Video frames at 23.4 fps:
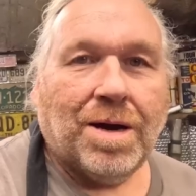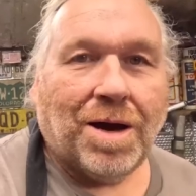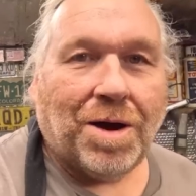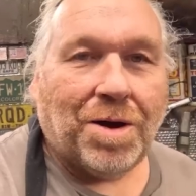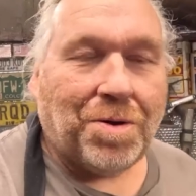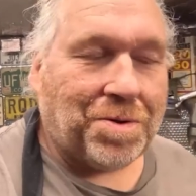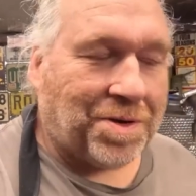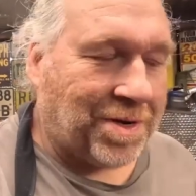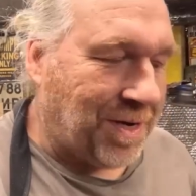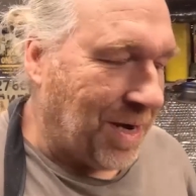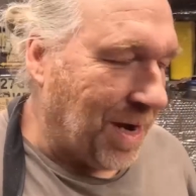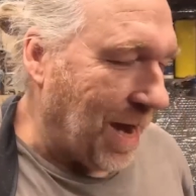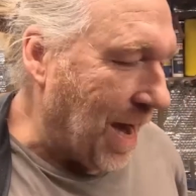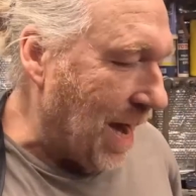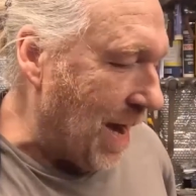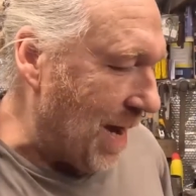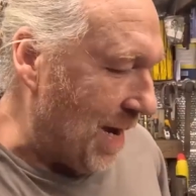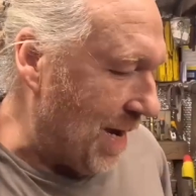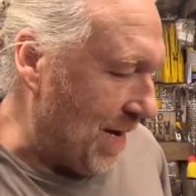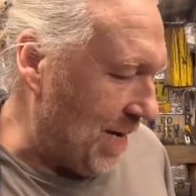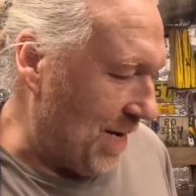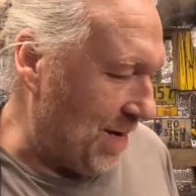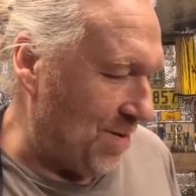
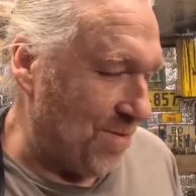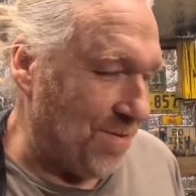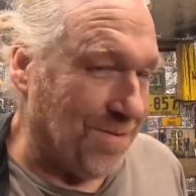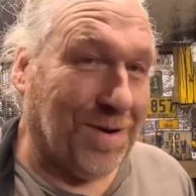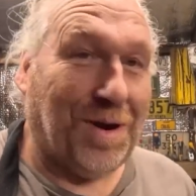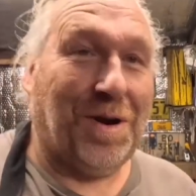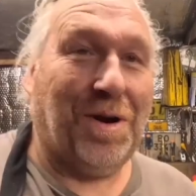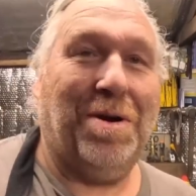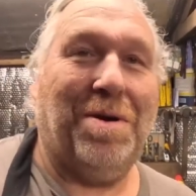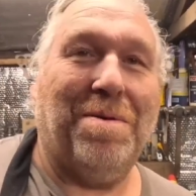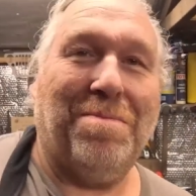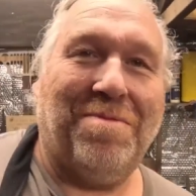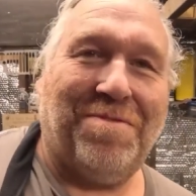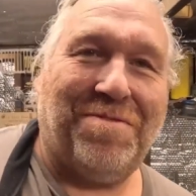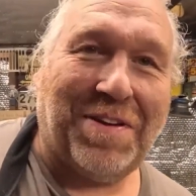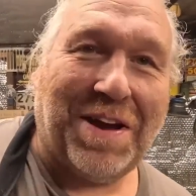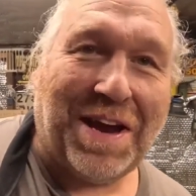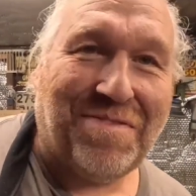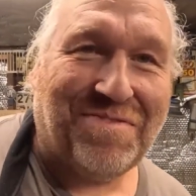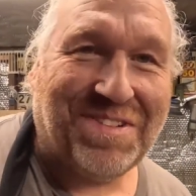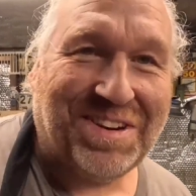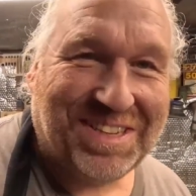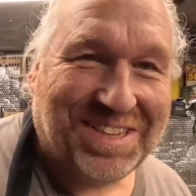Okay, right,
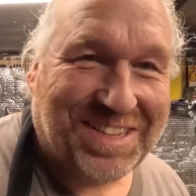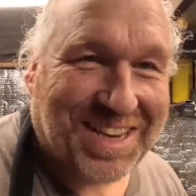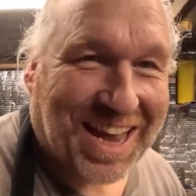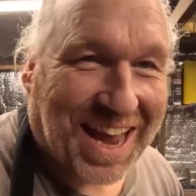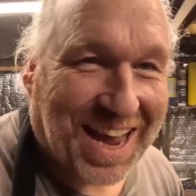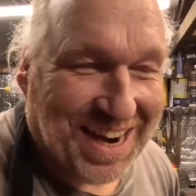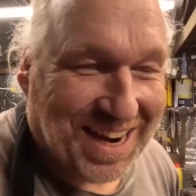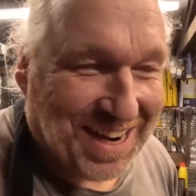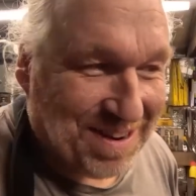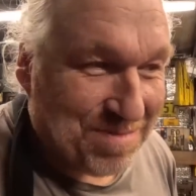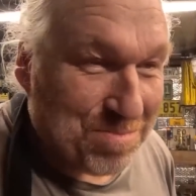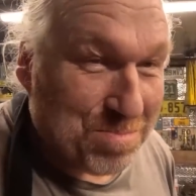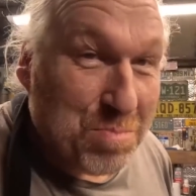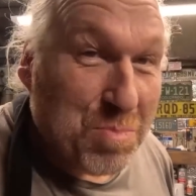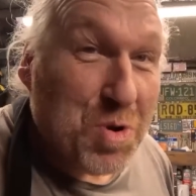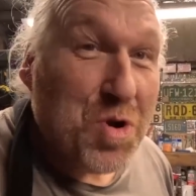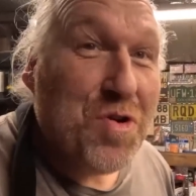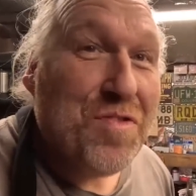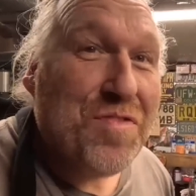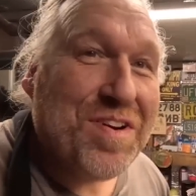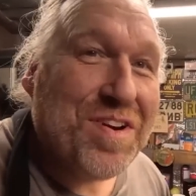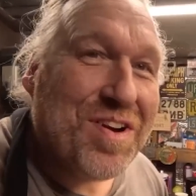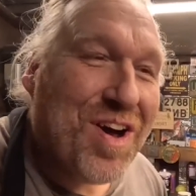favourite saying,
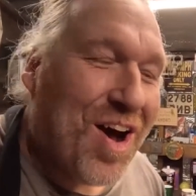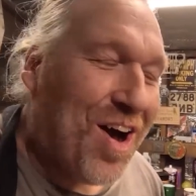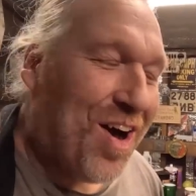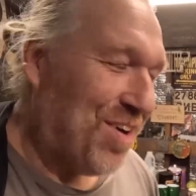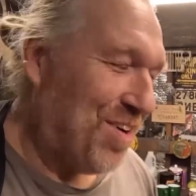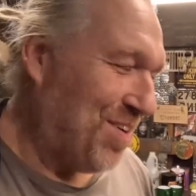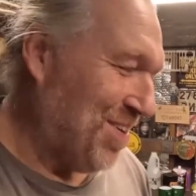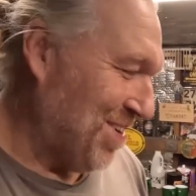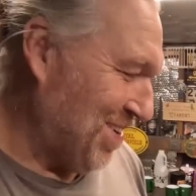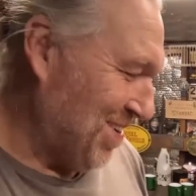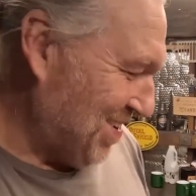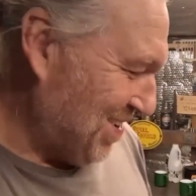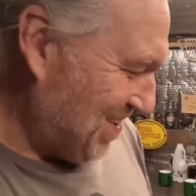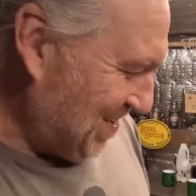moving on.